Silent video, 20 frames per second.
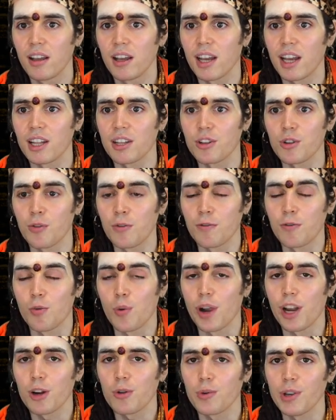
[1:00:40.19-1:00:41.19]
and of
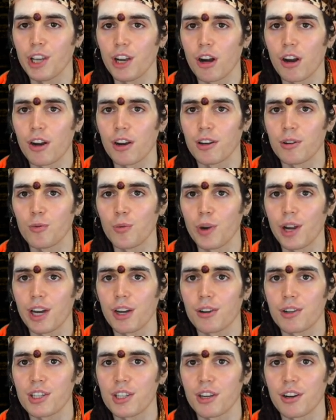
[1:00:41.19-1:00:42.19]
where we are and
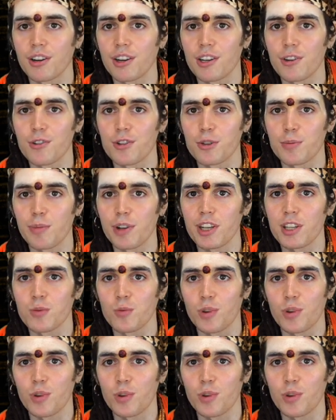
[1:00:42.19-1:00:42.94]
where is our inner space.